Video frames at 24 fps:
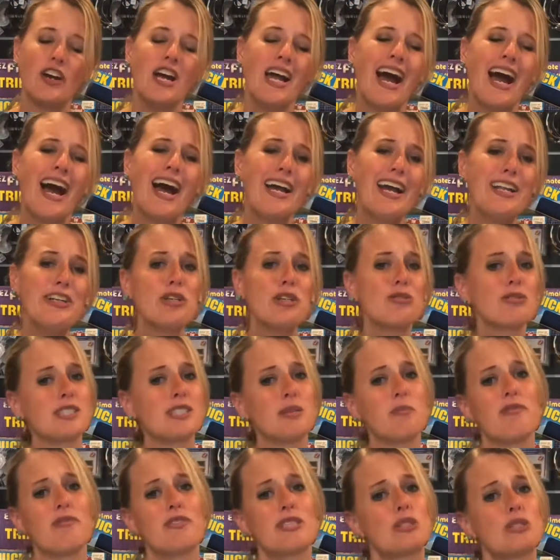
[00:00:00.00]
I know some of
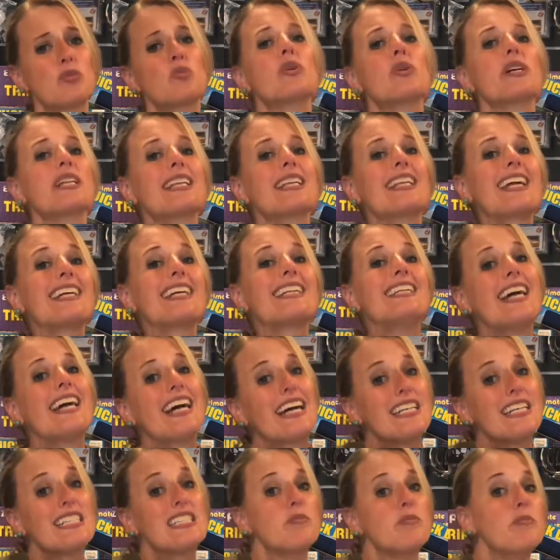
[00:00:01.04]
us really like
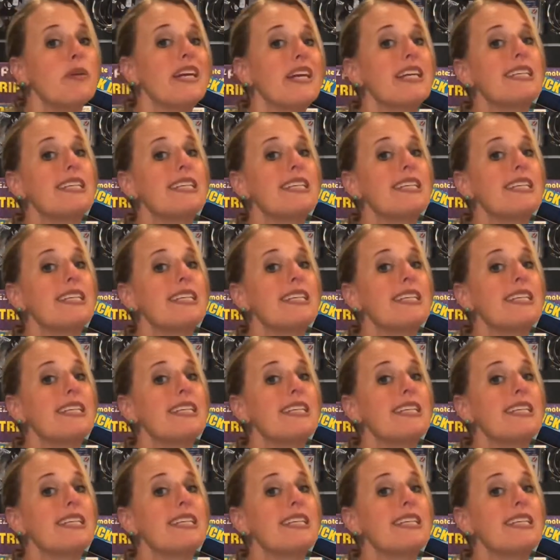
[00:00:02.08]
nice, big,